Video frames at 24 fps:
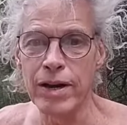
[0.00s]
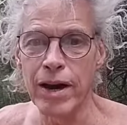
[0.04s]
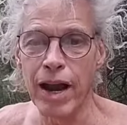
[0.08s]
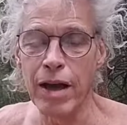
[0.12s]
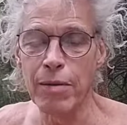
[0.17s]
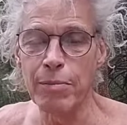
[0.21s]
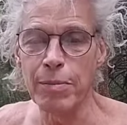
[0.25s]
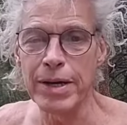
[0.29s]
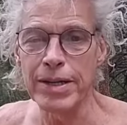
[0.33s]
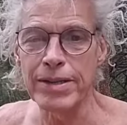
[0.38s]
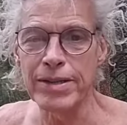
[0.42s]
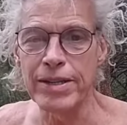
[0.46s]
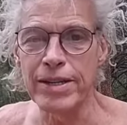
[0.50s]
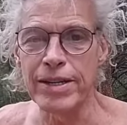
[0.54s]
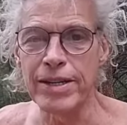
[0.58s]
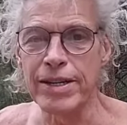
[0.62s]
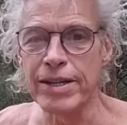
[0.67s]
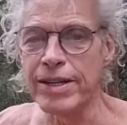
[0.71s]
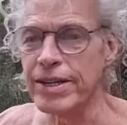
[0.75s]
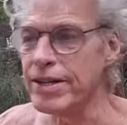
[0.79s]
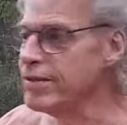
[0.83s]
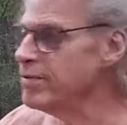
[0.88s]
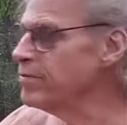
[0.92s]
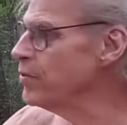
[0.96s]
I'm at
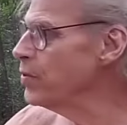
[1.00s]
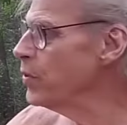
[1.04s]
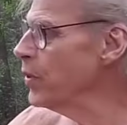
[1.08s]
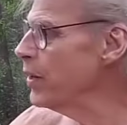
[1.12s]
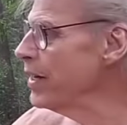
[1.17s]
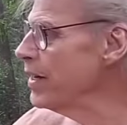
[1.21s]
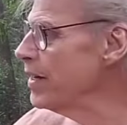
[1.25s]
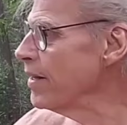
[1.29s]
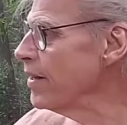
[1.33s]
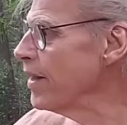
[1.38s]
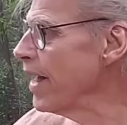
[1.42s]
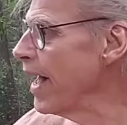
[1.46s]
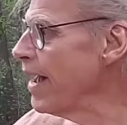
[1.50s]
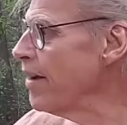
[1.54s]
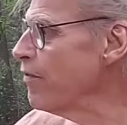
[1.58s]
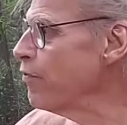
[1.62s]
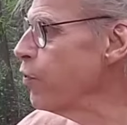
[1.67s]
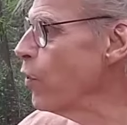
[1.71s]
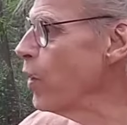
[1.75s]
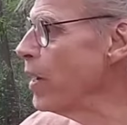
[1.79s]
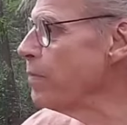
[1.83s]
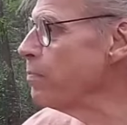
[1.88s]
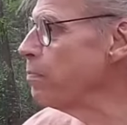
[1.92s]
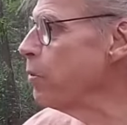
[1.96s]
the, well,
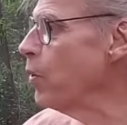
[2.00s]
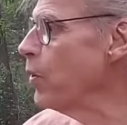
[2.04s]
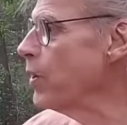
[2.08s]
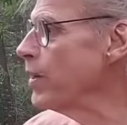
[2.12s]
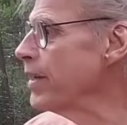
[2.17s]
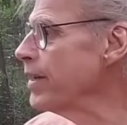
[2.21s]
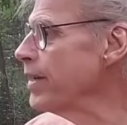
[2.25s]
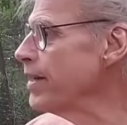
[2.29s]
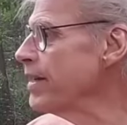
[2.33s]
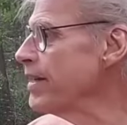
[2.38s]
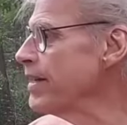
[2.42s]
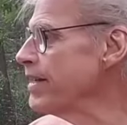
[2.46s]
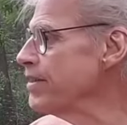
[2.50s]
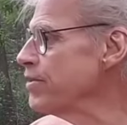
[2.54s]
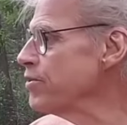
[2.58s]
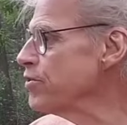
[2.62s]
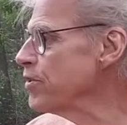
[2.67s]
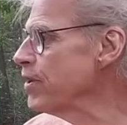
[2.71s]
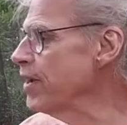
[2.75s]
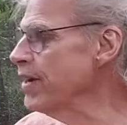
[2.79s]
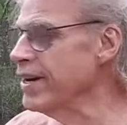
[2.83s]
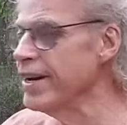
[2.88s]
halfway point at least.